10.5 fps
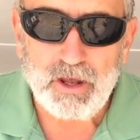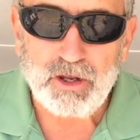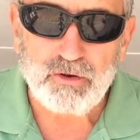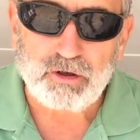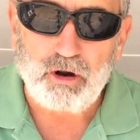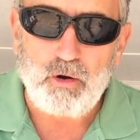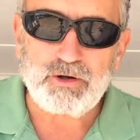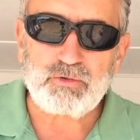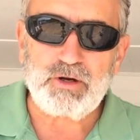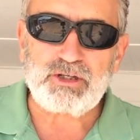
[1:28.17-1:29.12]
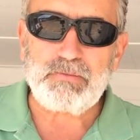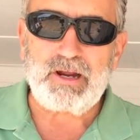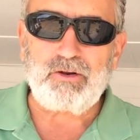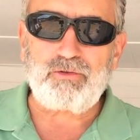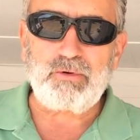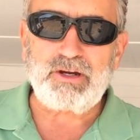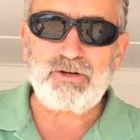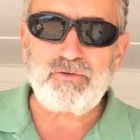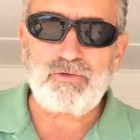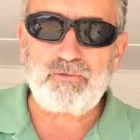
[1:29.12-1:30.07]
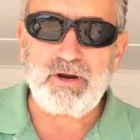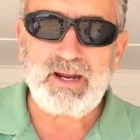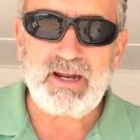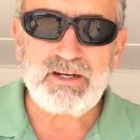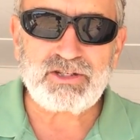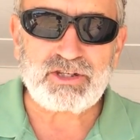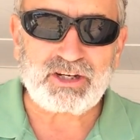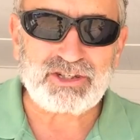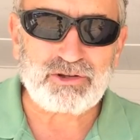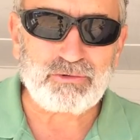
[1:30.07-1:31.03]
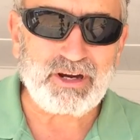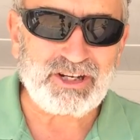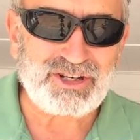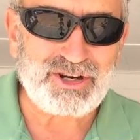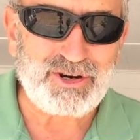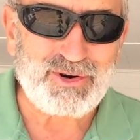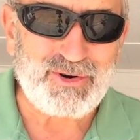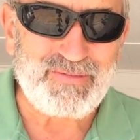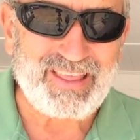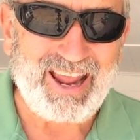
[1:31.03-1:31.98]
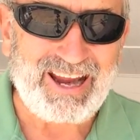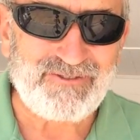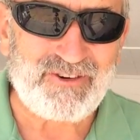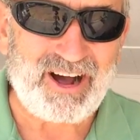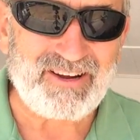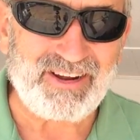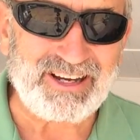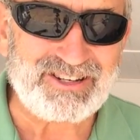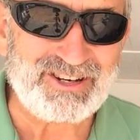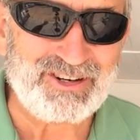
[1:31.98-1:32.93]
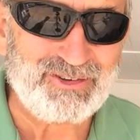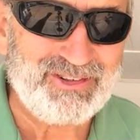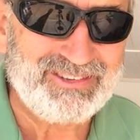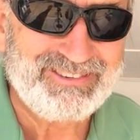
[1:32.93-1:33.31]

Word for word: You can always reach me at three two three, six three two, eight five eight two.